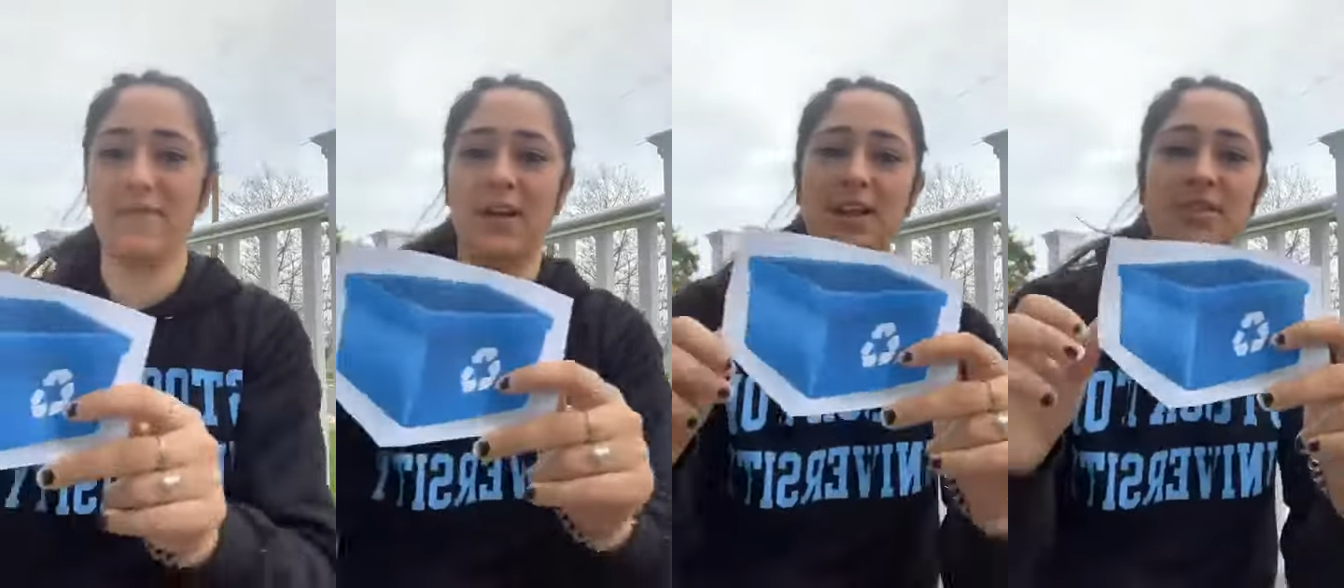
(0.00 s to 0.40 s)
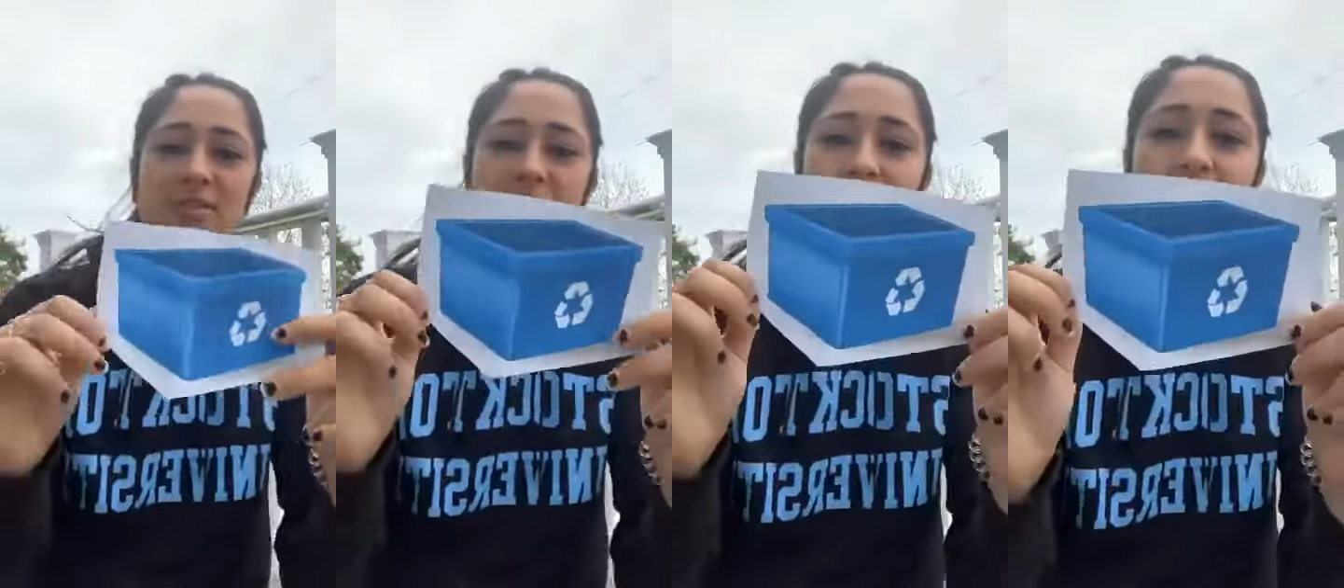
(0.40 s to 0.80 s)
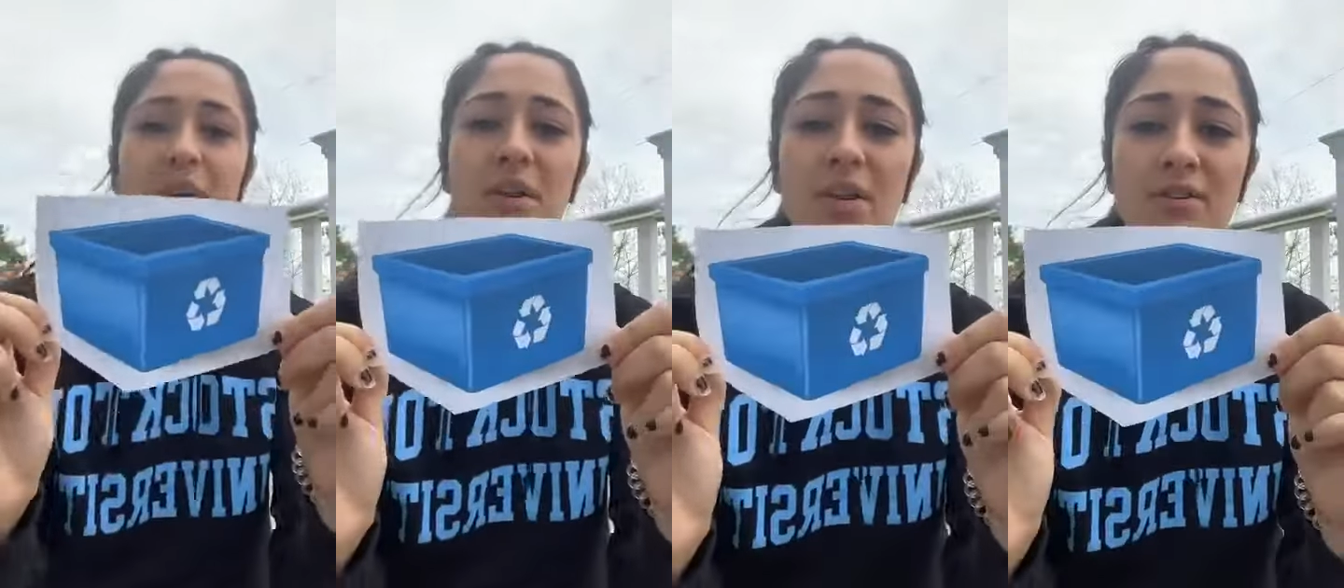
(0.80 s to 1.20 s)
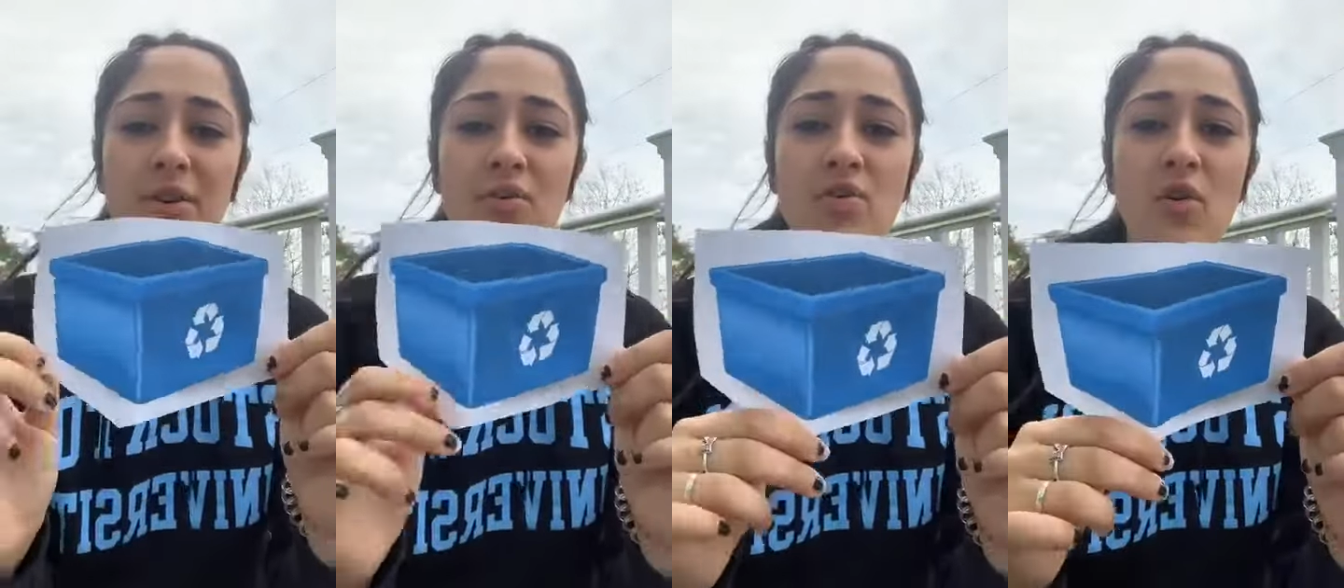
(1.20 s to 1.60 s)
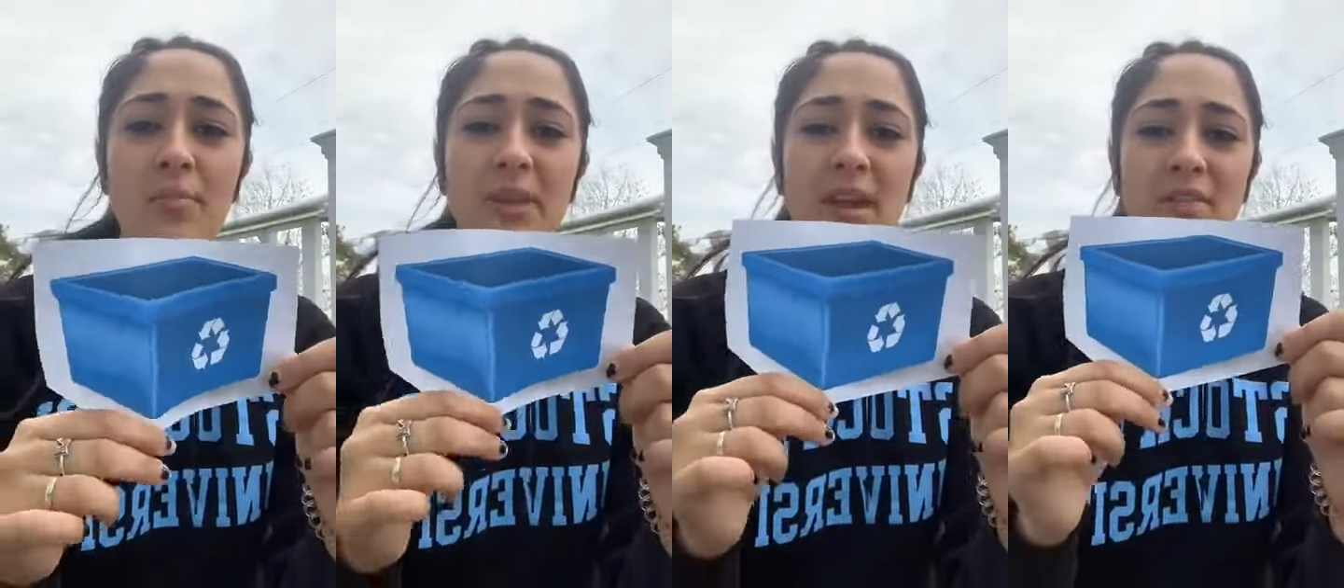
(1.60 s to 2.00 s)
I forgot to show you. So
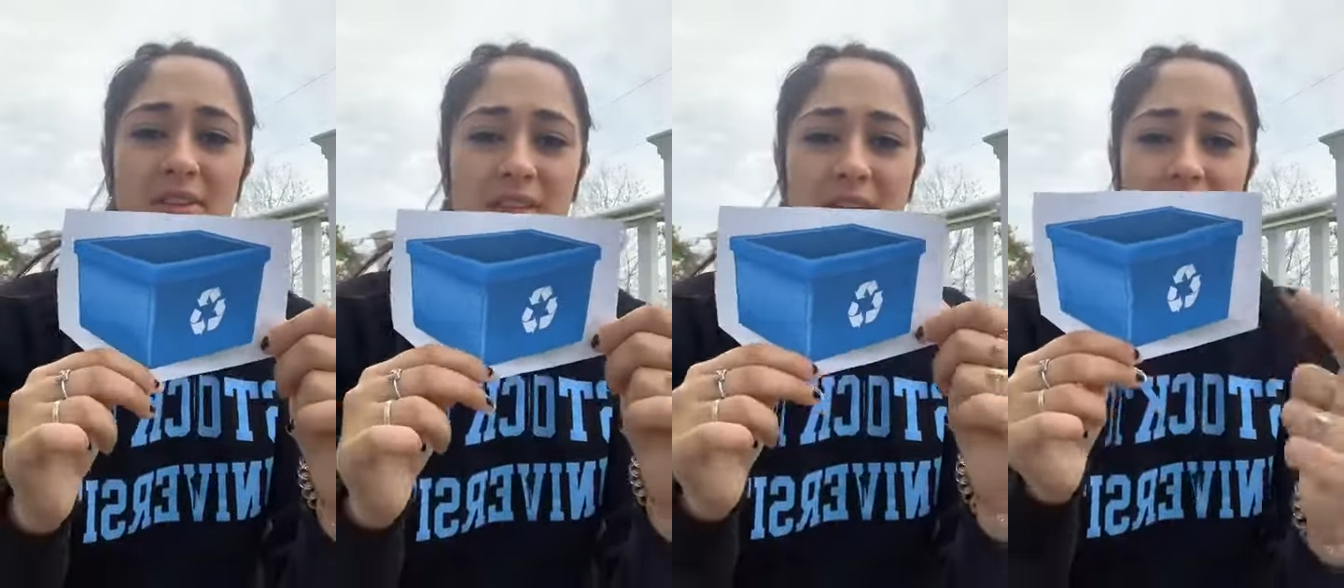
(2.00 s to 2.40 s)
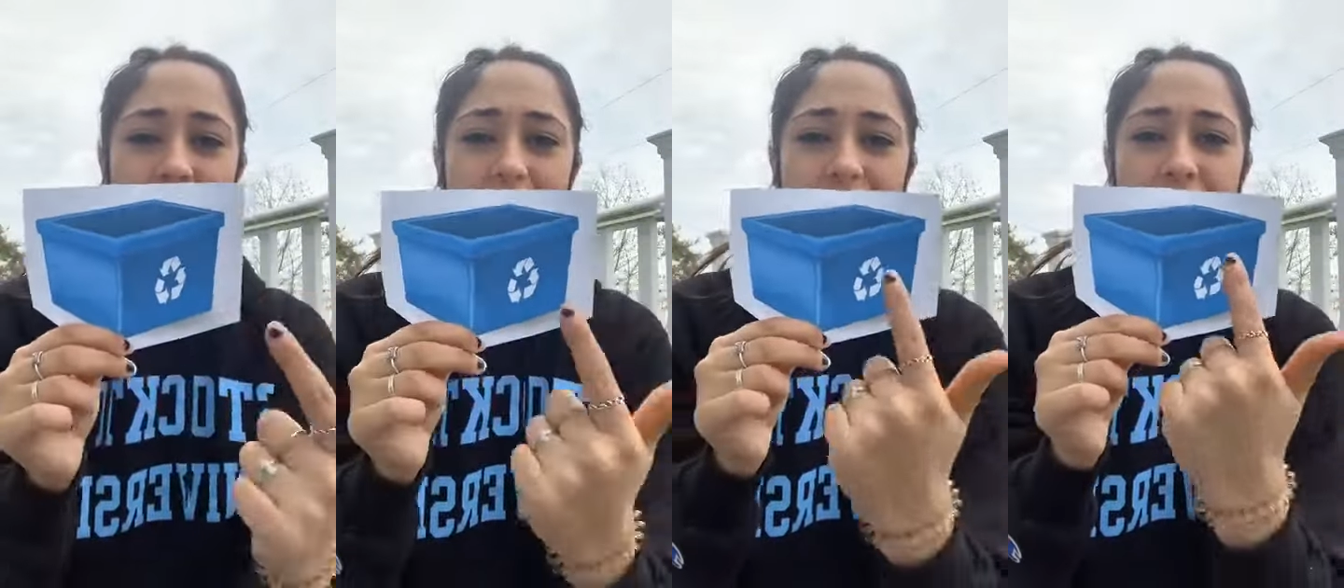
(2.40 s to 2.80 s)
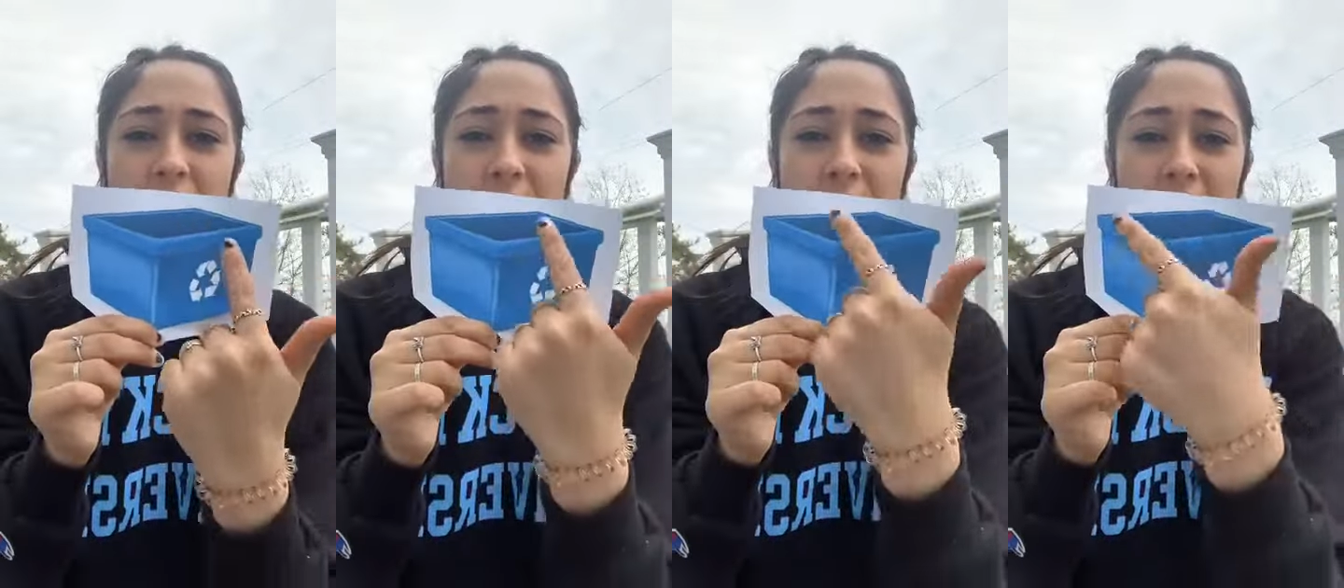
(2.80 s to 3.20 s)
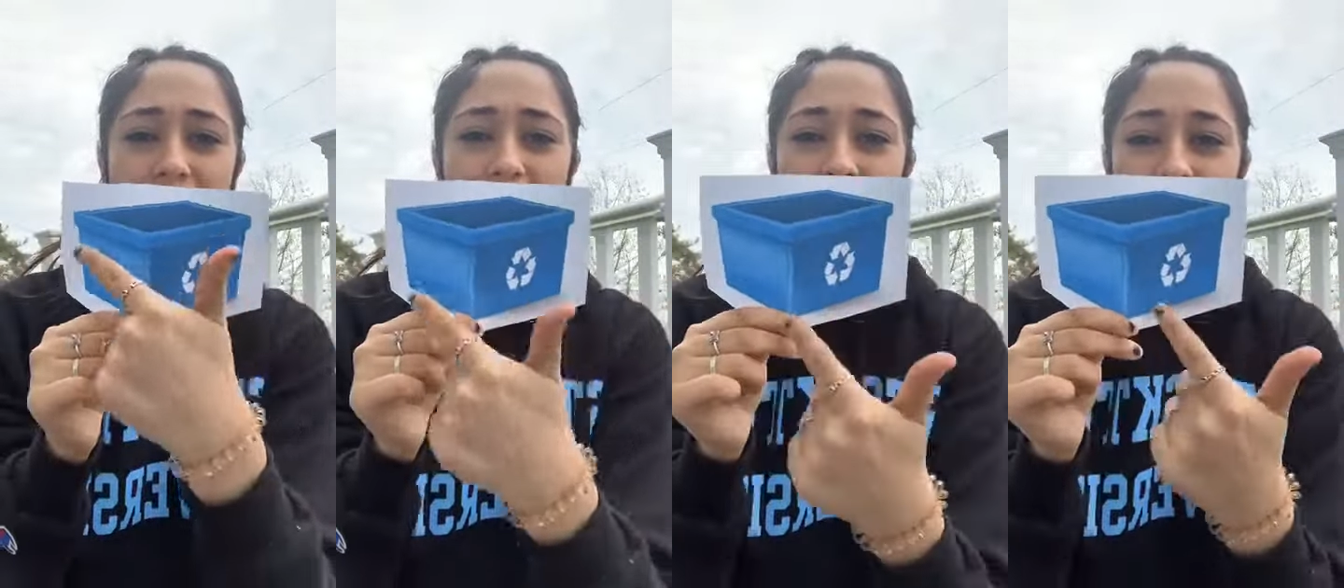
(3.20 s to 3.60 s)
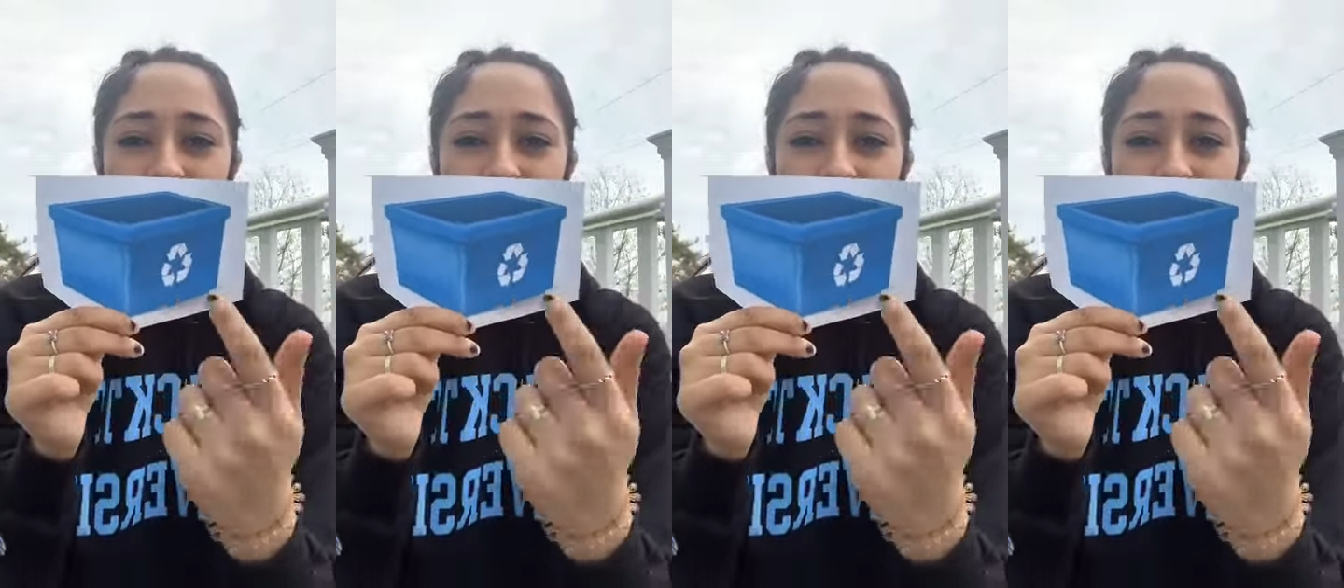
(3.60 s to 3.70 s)
normally our recycling bins are blue.